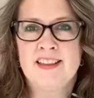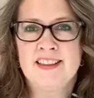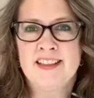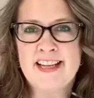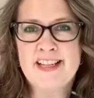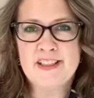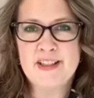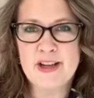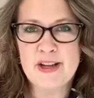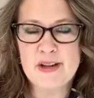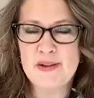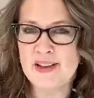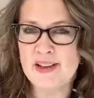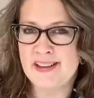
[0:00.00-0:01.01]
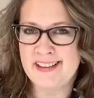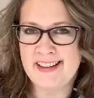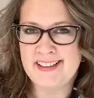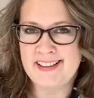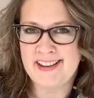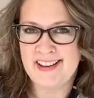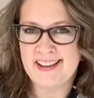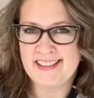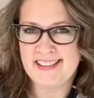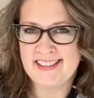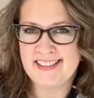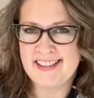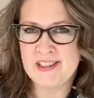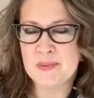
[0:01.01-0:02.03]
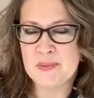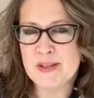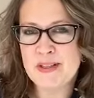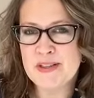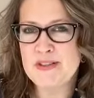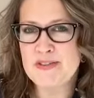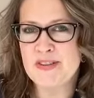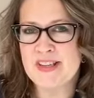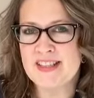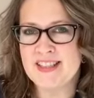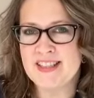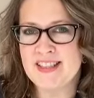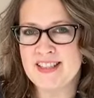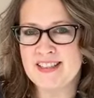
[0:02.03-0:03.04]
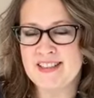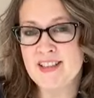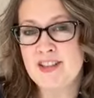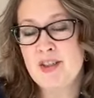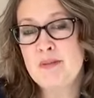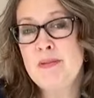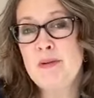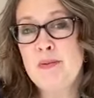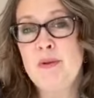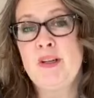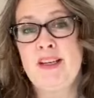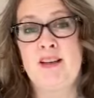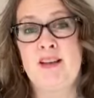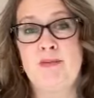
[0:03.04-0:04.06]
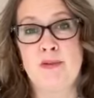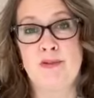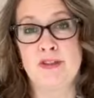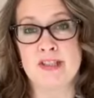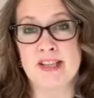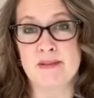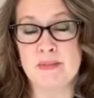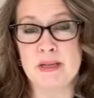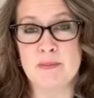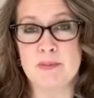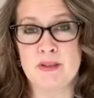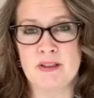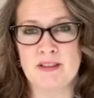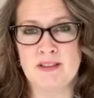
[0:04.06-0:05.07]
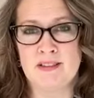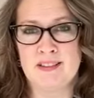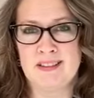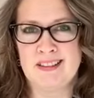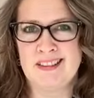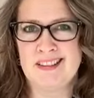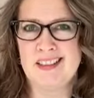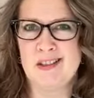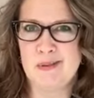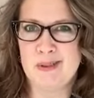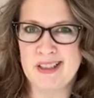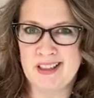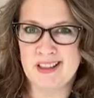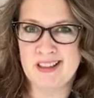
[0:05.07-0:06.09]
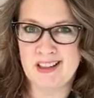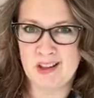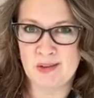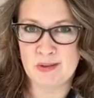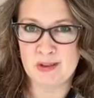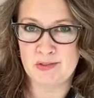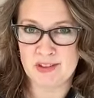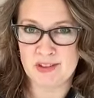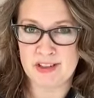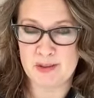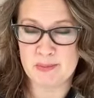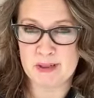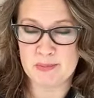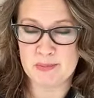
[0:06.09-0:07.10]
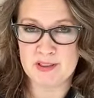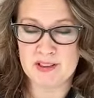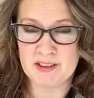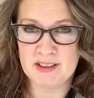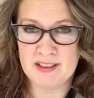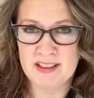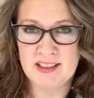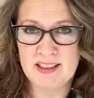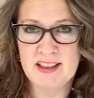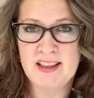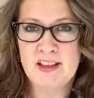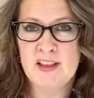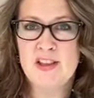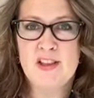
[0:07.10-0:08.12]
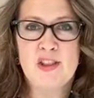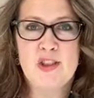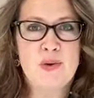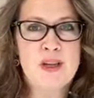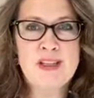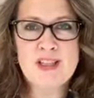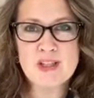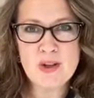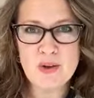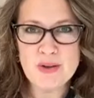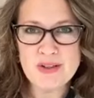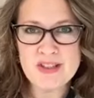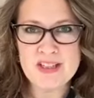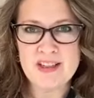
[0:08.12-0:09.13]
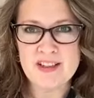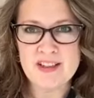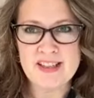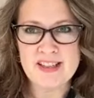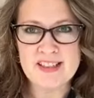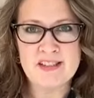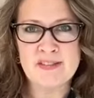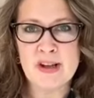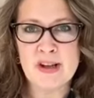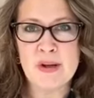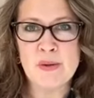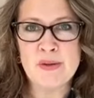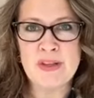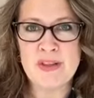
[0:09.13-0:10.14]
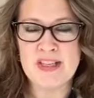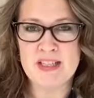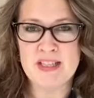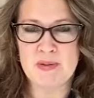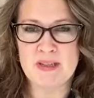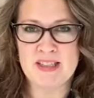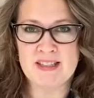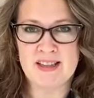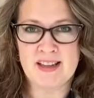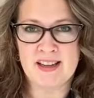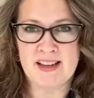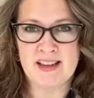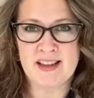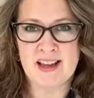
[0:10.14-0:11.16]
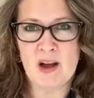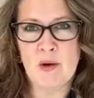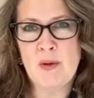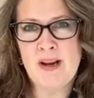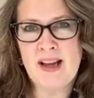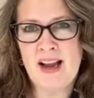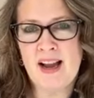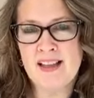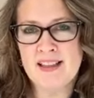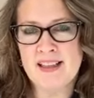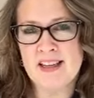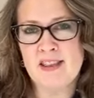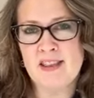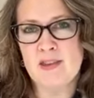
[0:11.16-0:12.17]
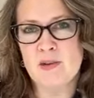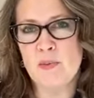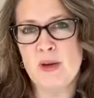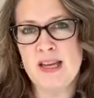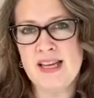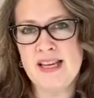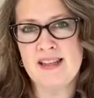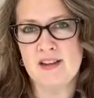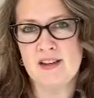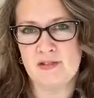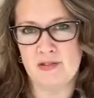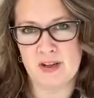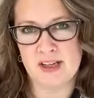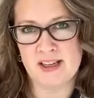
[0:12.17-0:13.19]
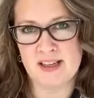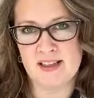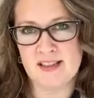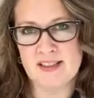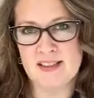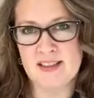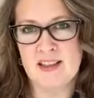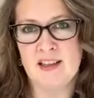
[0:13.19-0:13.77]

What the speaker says: Let go and let God is one of those phrases that could be really helpful for some people and really unhelpful for other people. Throughout this whole series of Oh, the Things We Say, I want to highlight the way that a phrase,